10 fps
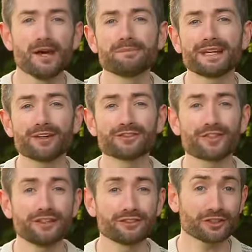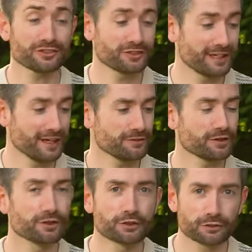because they just give
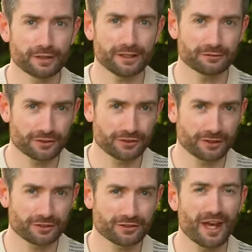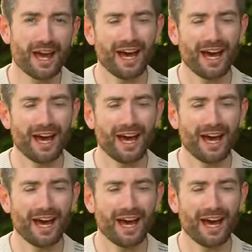great results